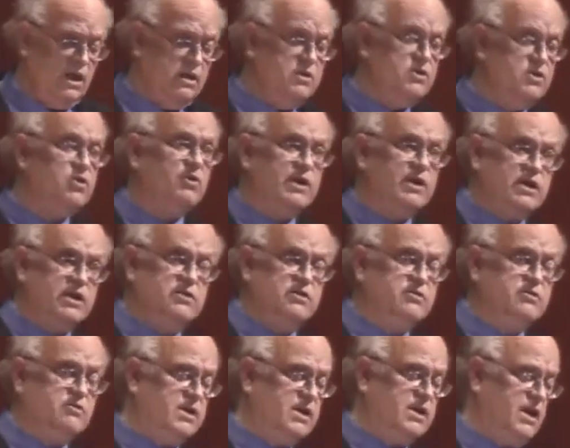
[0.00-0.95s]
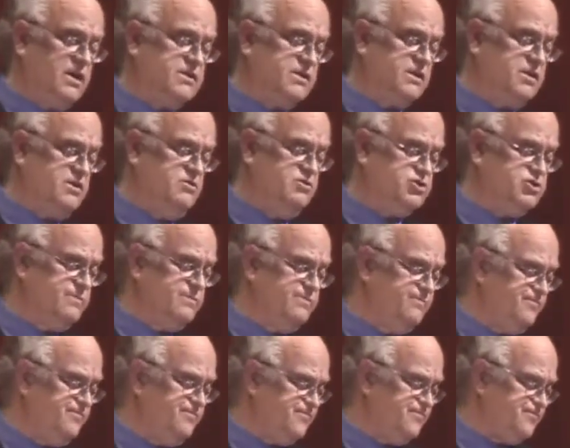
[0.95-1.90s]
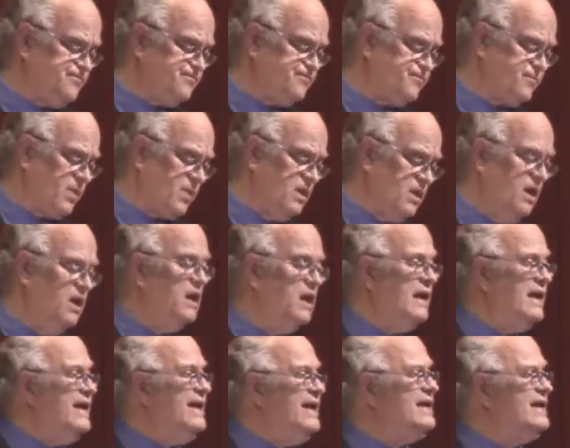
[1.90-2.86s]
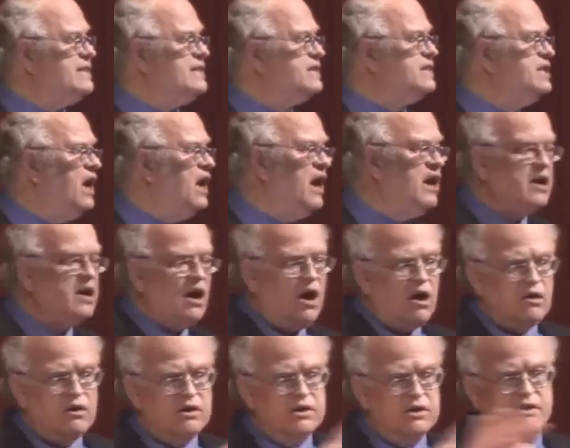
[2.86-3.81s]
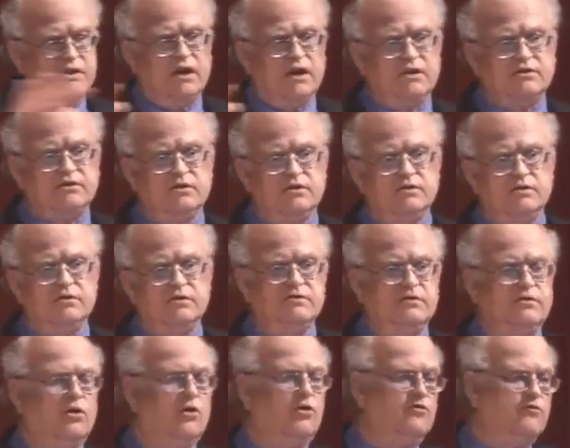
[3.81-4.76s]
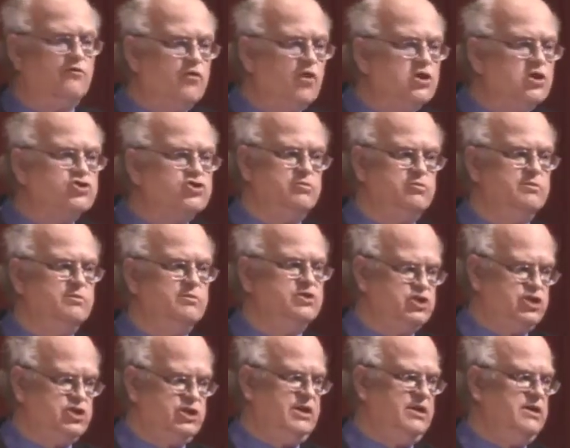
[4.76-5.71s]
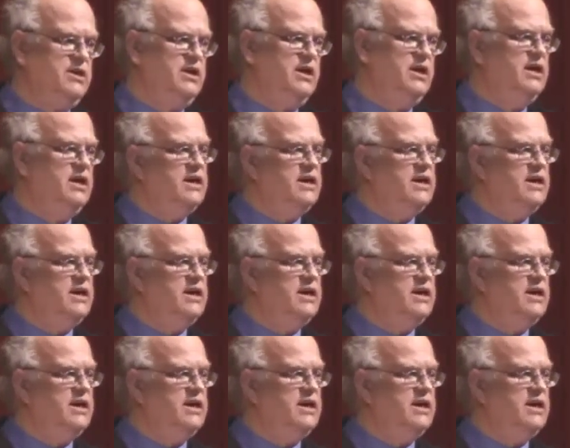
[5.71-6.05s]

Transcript: during, during execution. It is not a horizontal or virtual machine.